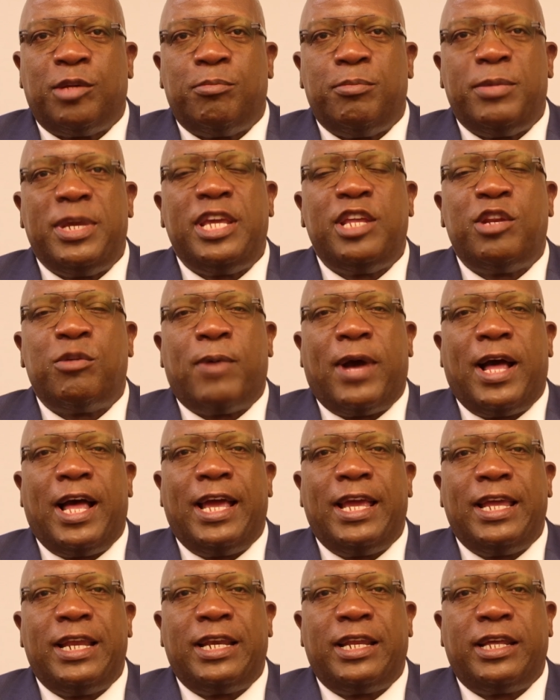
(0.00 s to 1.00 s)

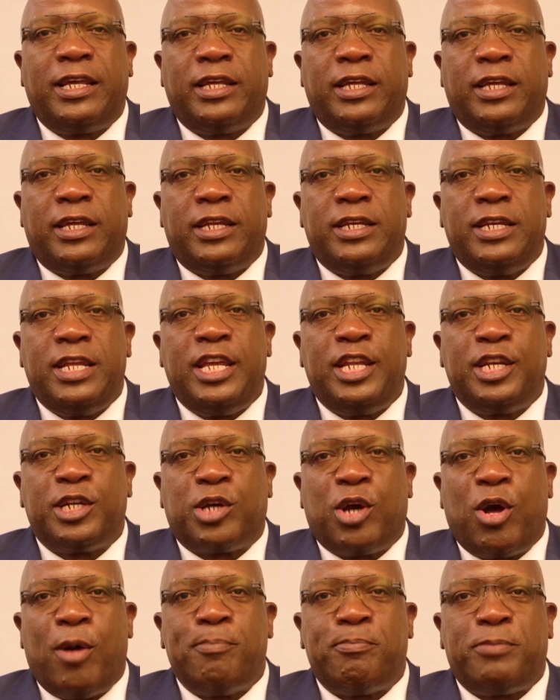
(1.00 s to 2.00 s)
Meanwhile, the
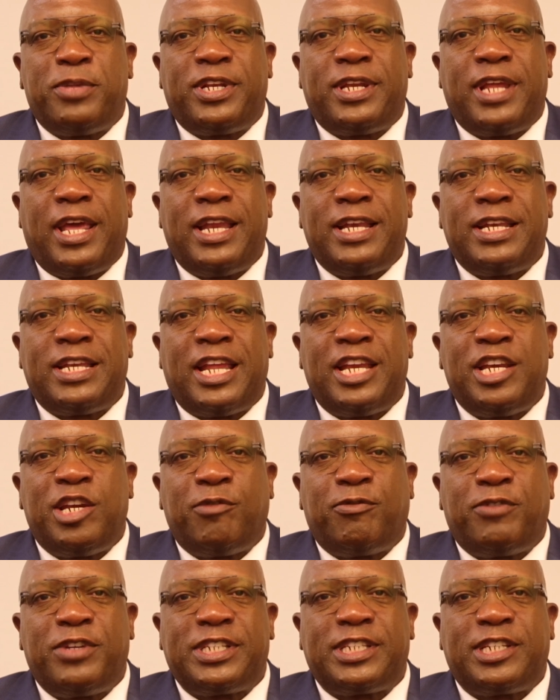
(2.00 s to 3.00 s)
incompetent and
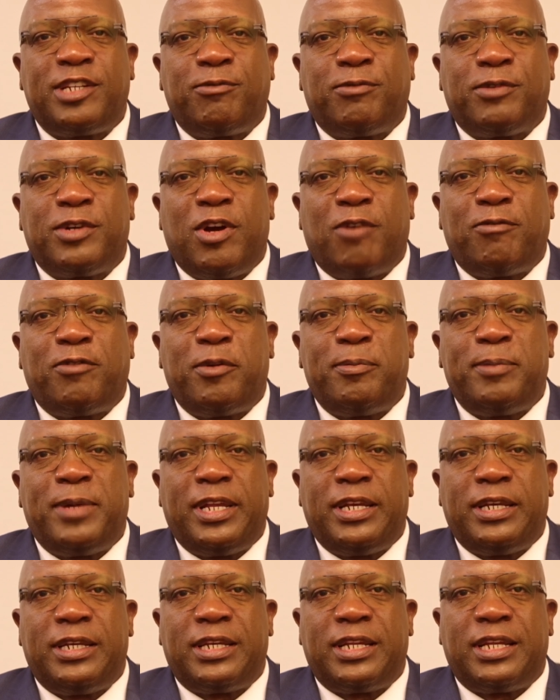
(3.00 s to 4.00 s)
divisive
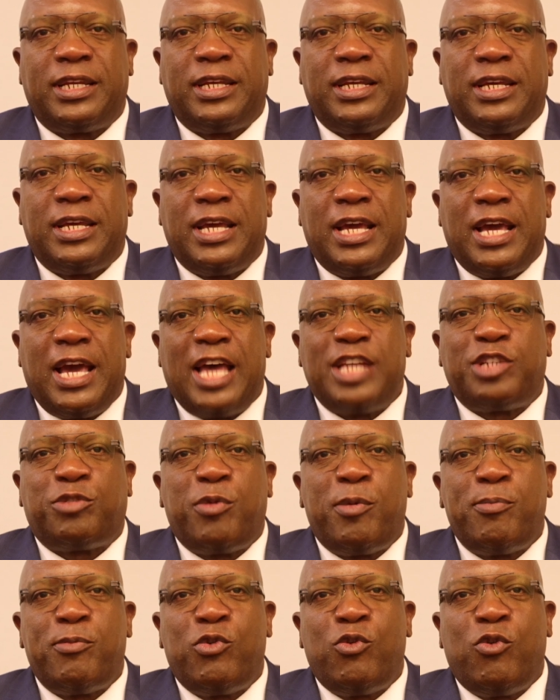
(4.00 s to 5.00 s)
government has
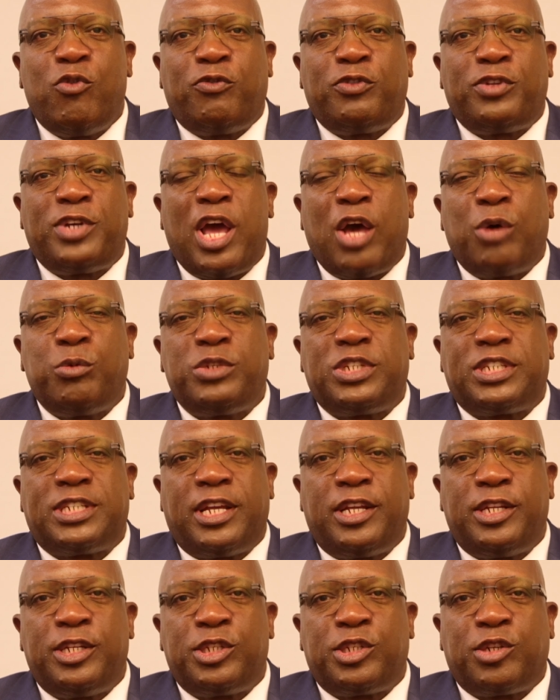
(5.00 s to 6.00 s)
removed
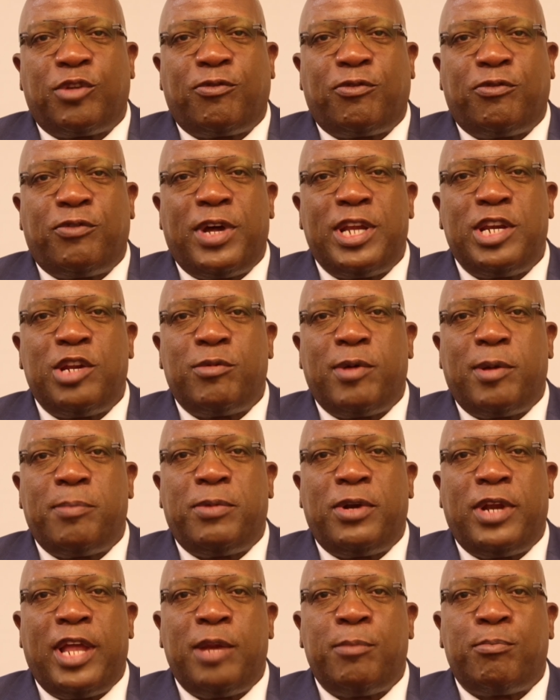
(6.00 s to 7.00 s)
thousands of
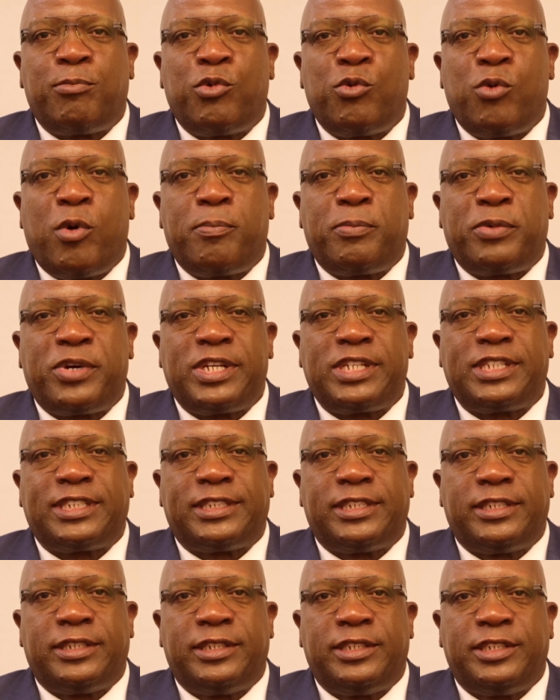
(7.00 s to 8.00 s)
vulnerable and poor
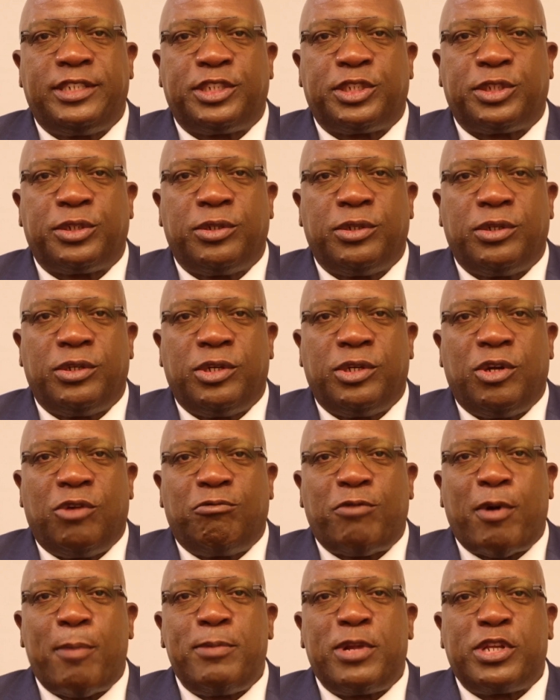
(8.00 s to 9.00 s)
persons
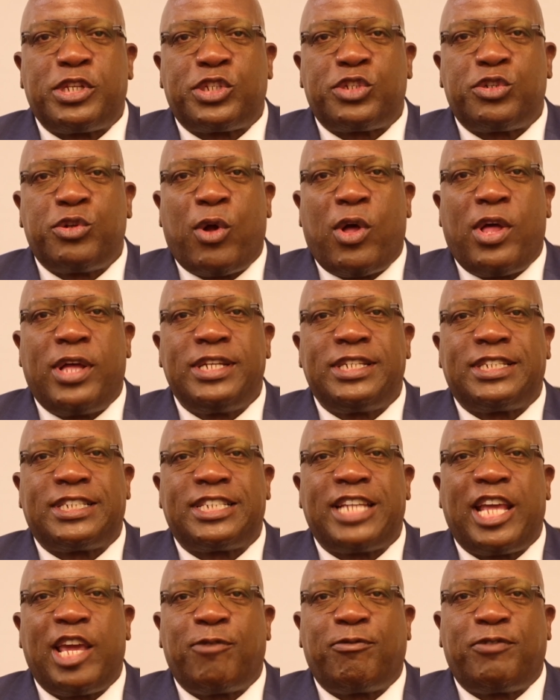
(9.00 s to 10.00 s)
from the strong
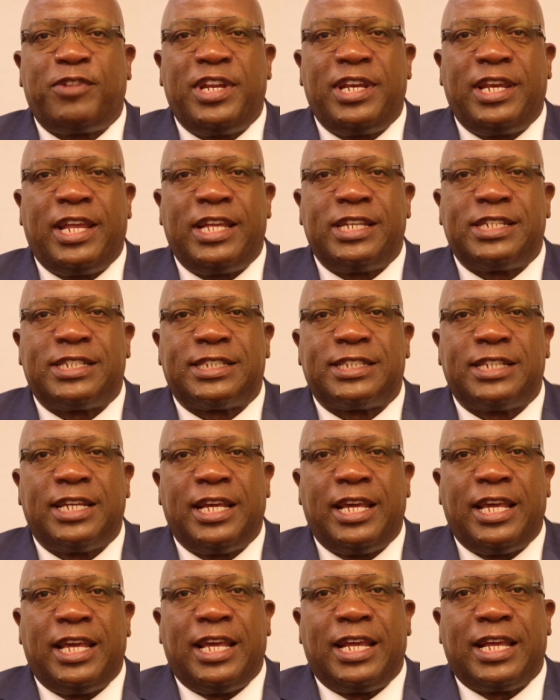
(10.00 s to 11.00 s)
safety nets
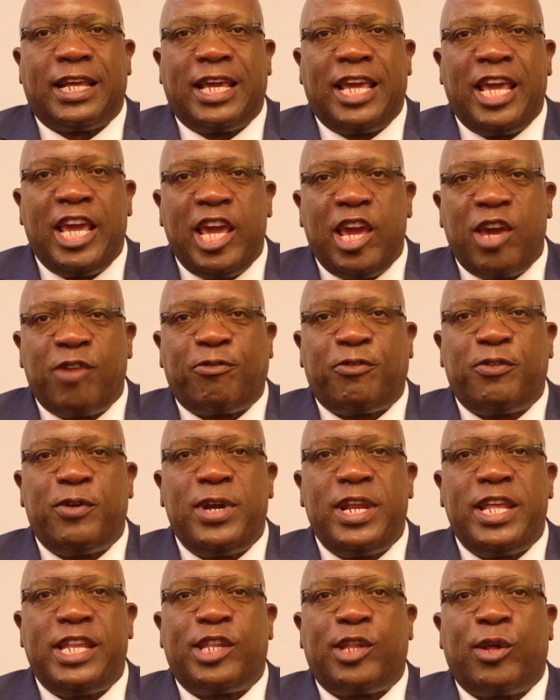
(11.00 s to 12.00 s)

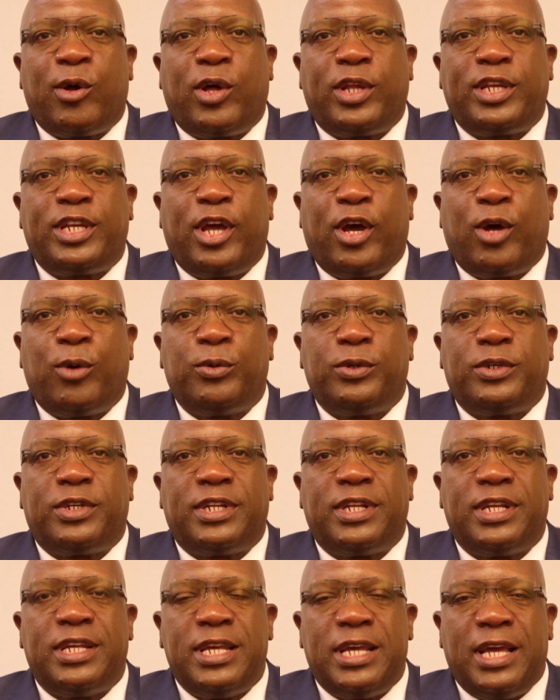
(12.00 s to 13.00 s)
carefully thought
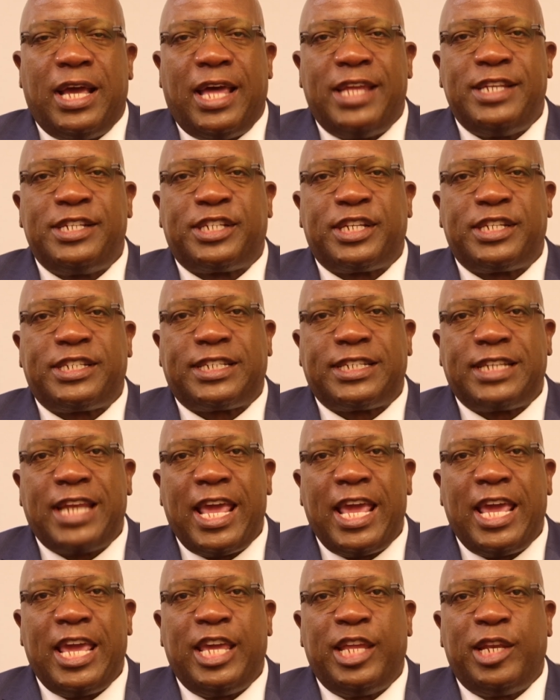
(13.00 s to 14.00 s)
out and
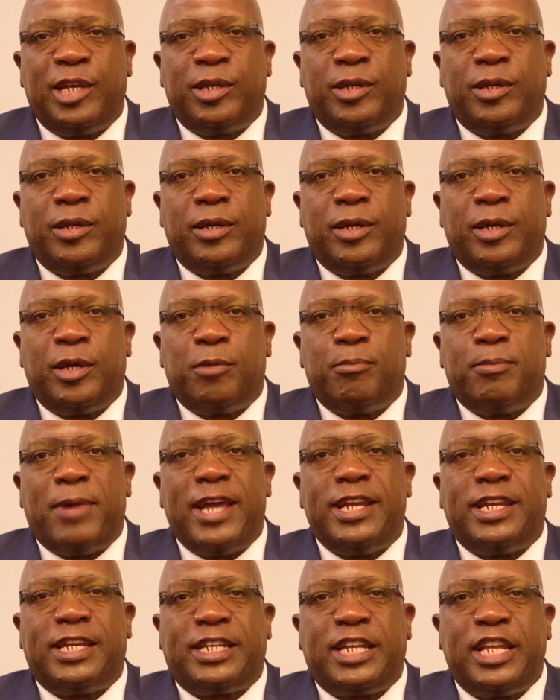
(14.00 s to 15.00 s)
sustained
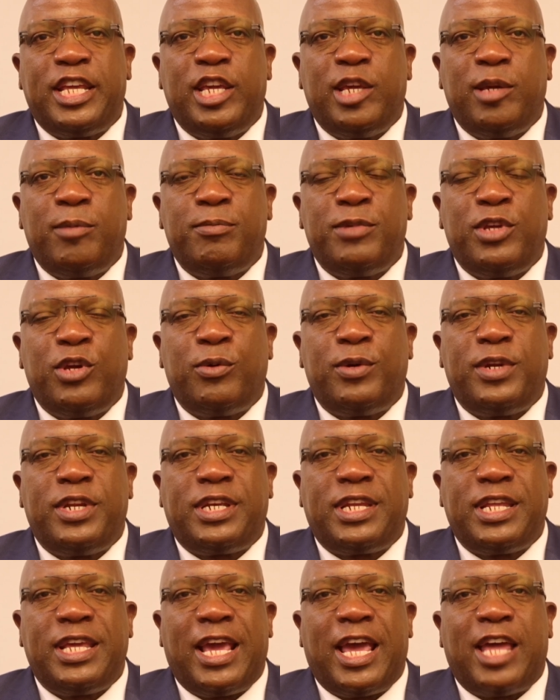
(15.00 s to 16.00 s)
by the Team
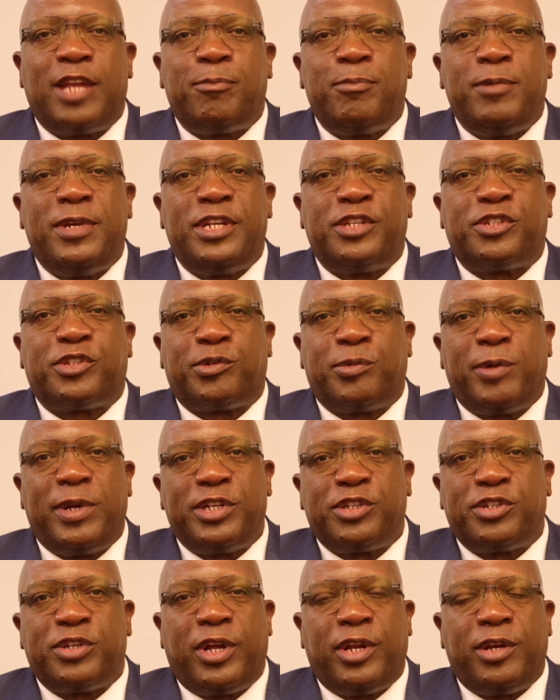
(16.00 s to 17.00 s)
Unity
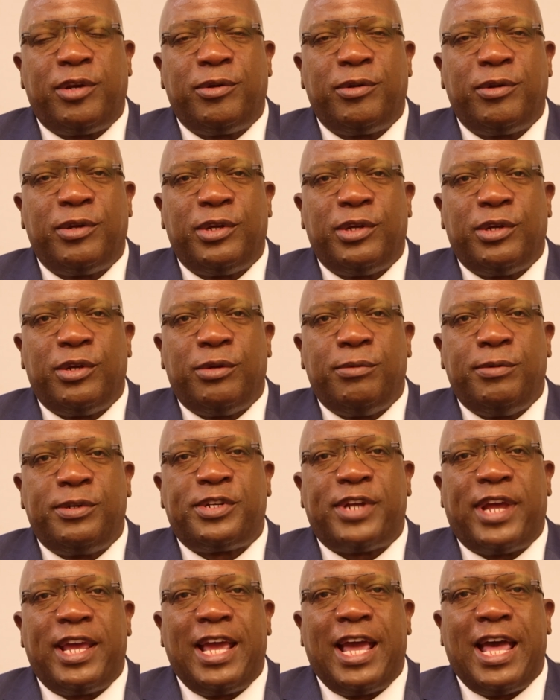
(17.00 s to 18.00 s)
administration,
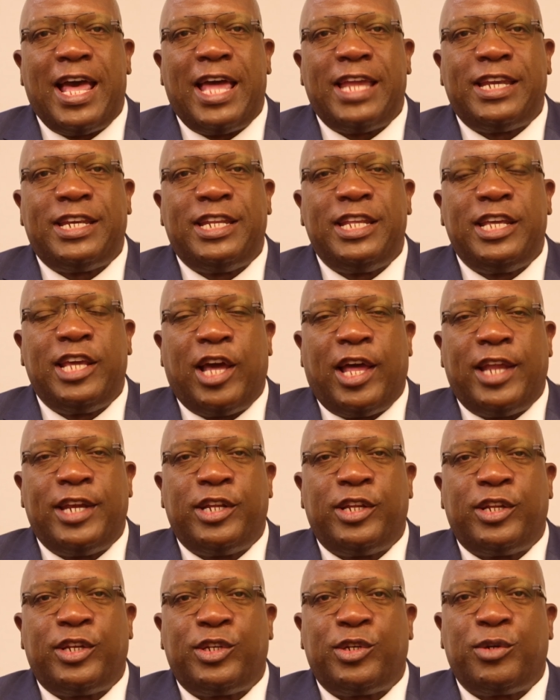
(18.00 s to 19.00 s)
which I had the
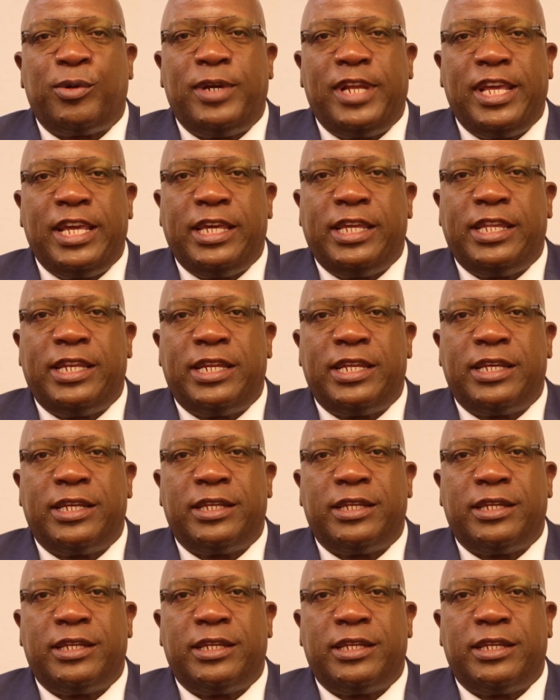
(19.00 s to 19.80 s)
honor to lead.